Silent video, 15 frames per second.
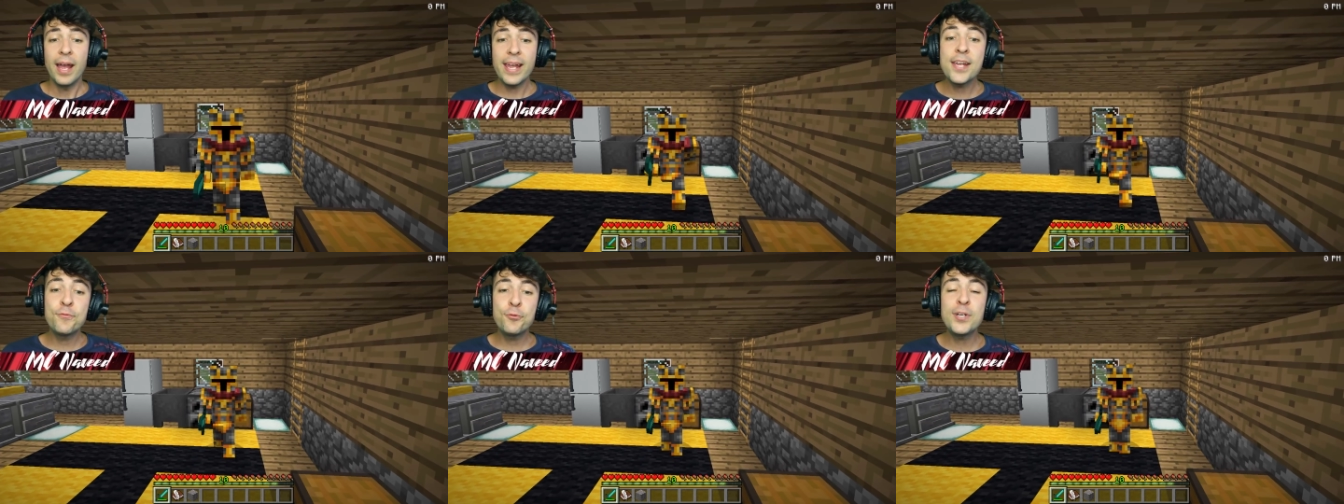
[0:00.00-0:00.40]

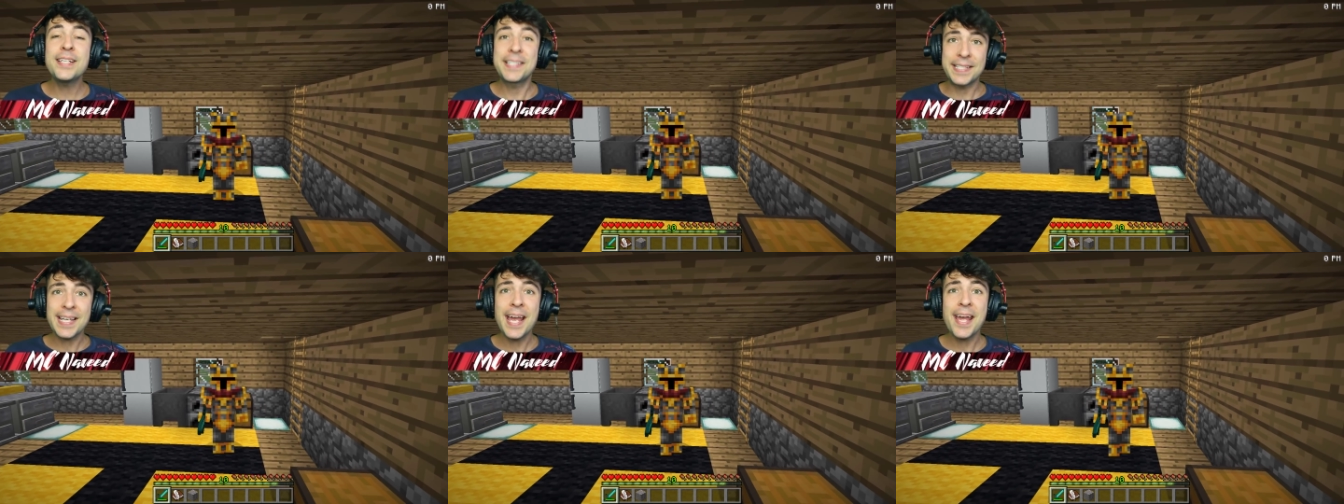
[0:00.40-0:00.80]
It
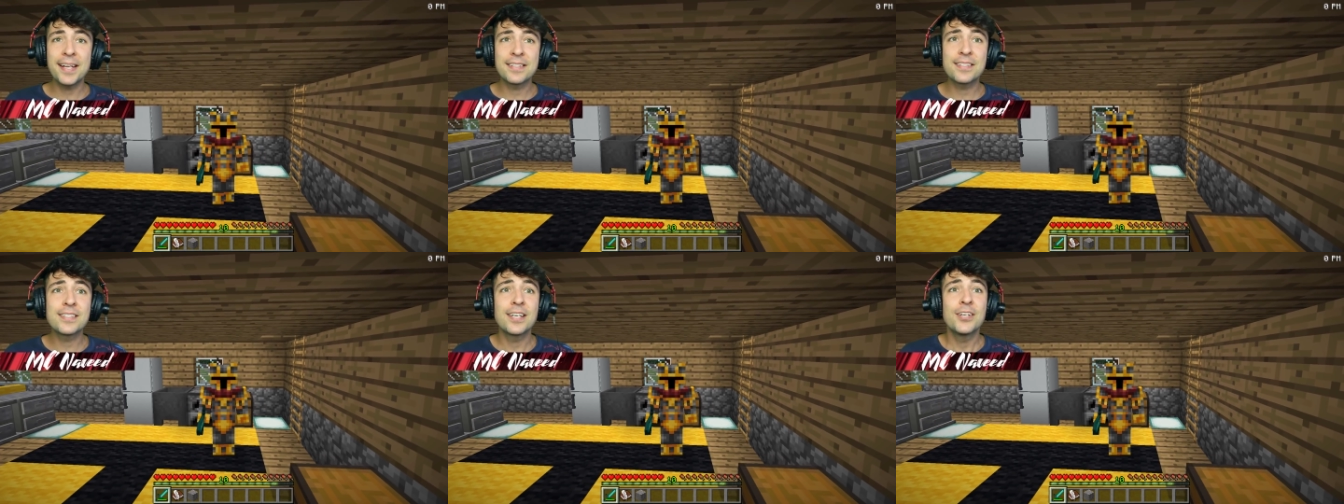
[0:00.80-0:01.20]

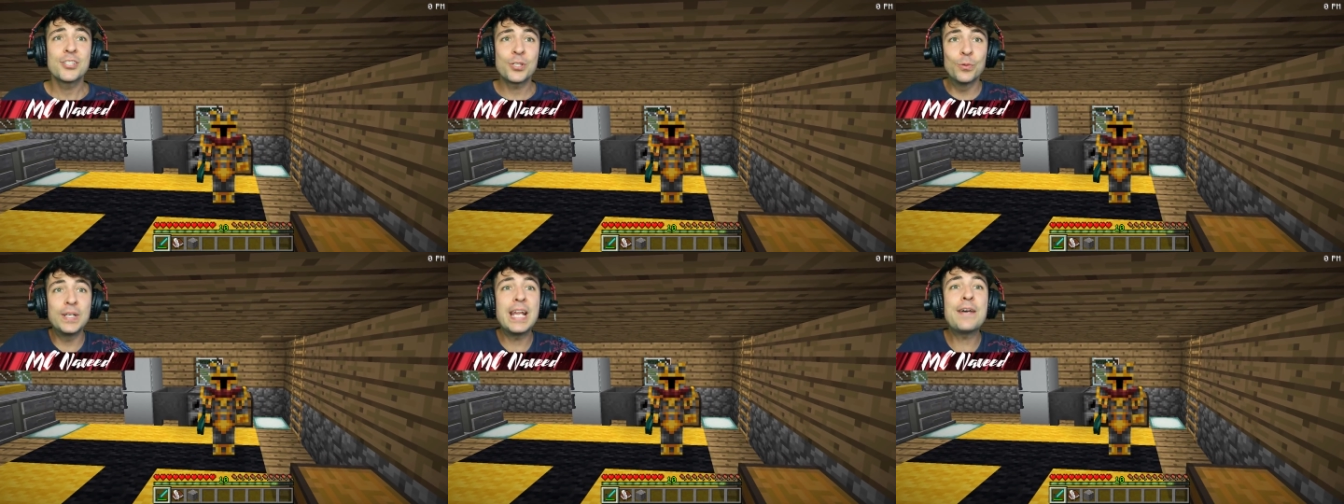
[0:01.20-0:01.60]
resets.
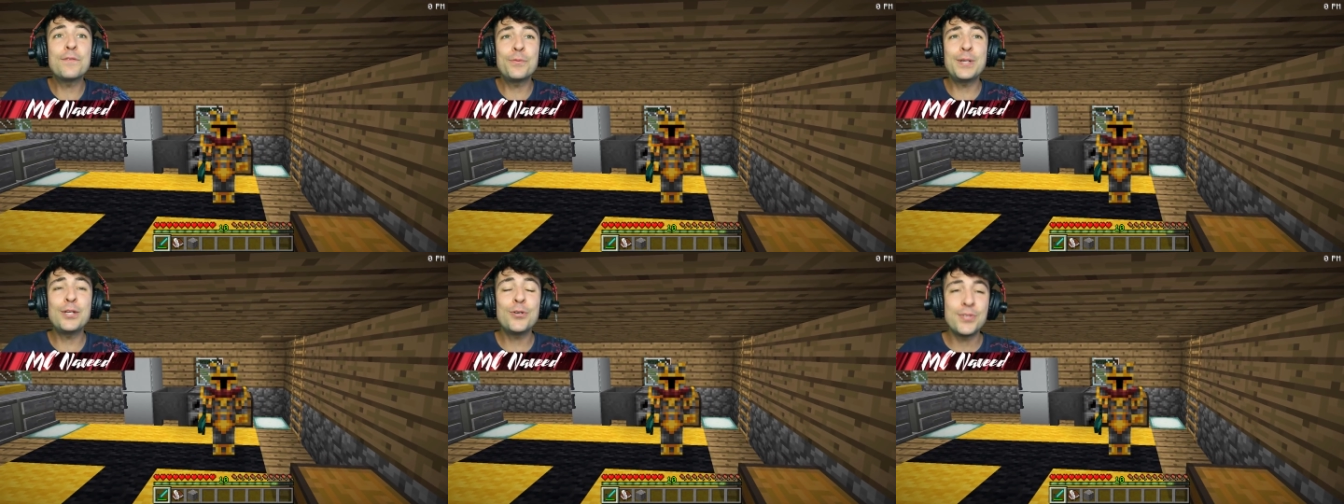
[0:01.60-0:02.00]
So
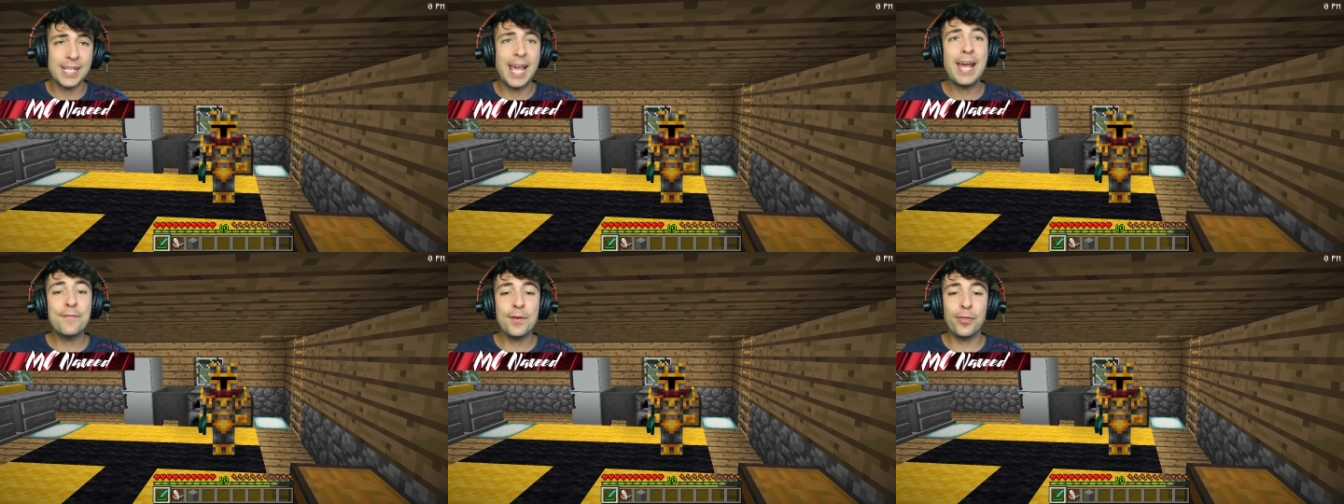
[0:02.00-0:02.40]
whenever we lose
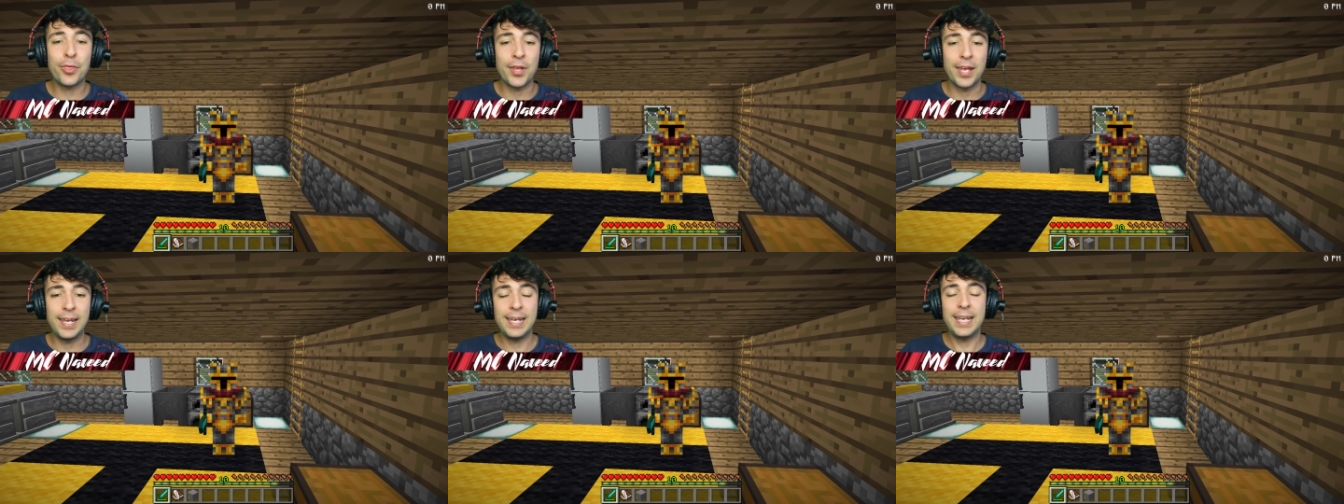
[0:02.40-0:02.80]

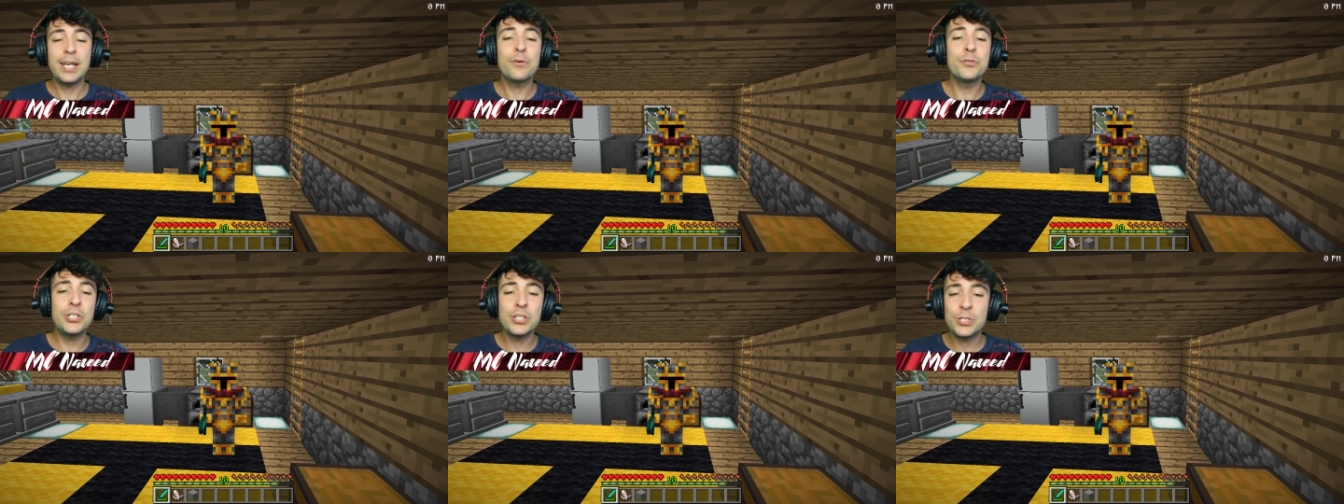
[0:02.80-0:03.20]
everything,
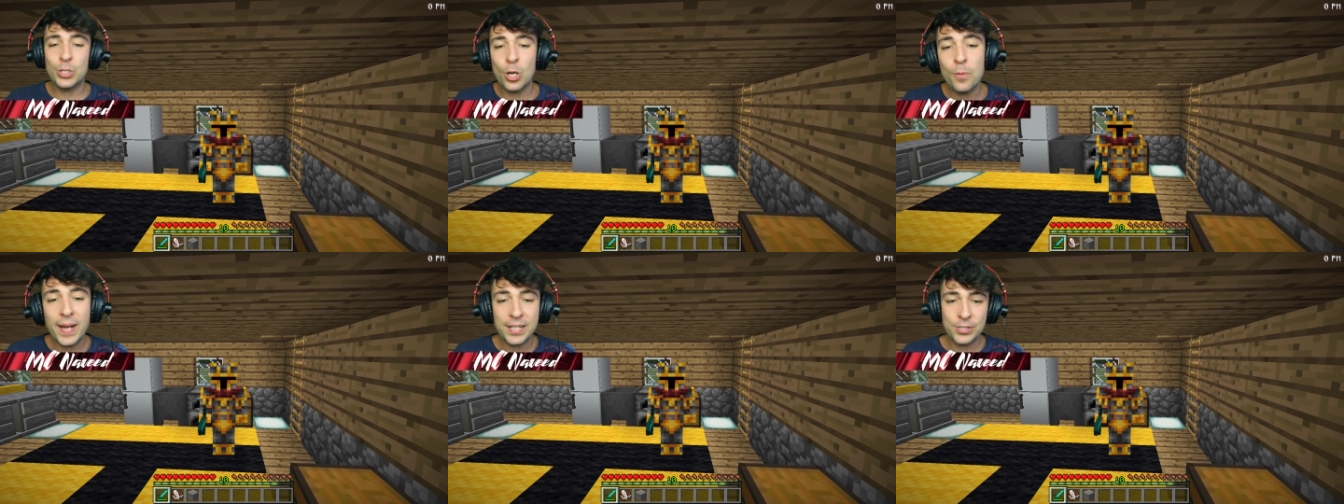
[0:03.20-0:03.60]
it'll just
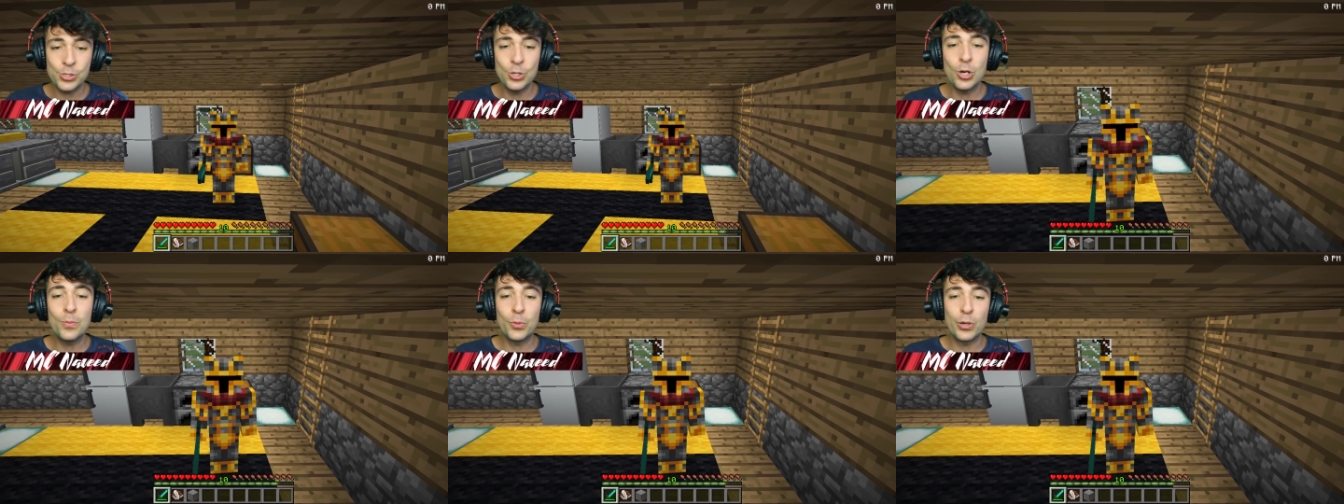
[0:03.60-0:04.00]
go back
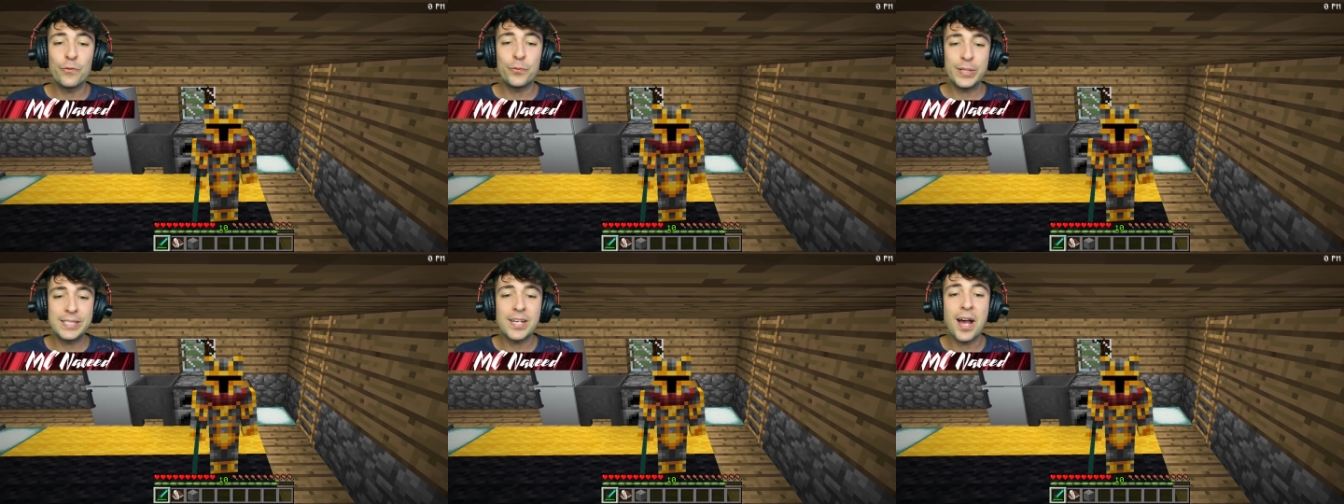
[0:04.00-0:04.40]
to normal
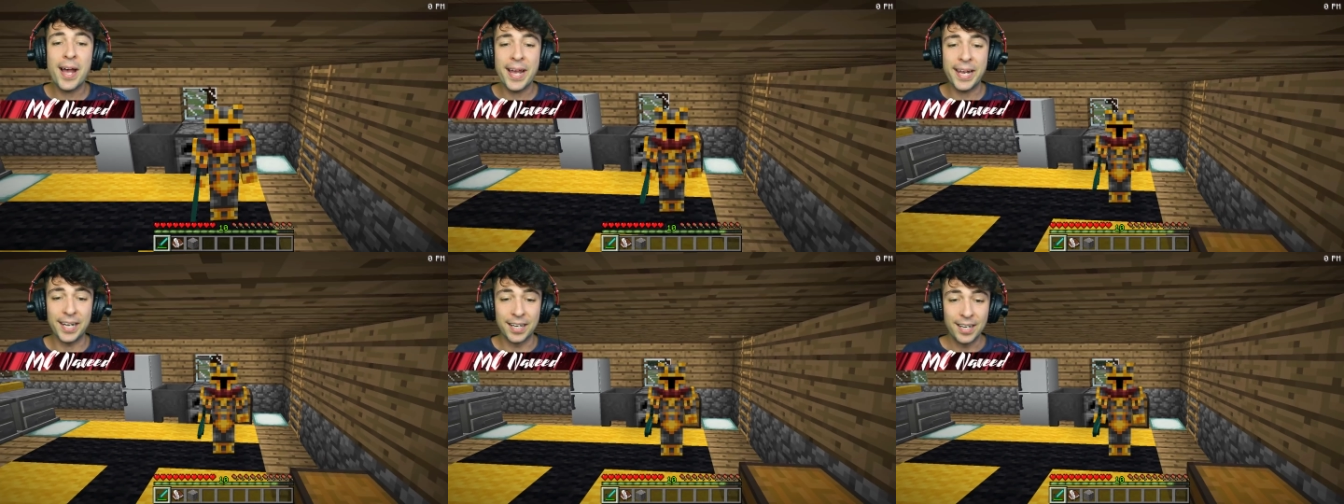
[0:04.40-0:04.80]
if we
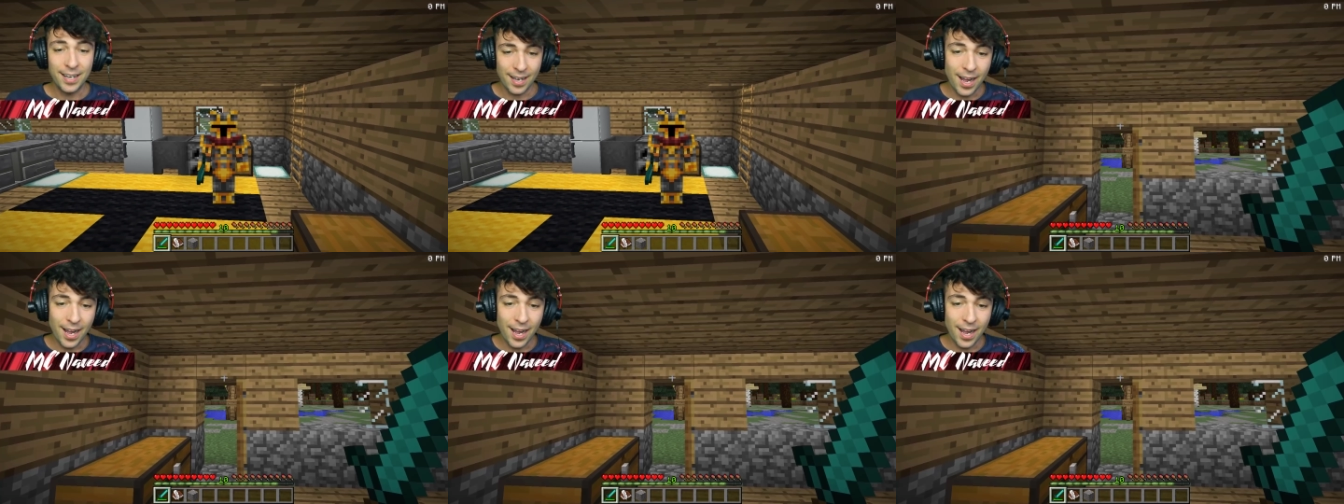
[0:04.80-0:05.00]
die.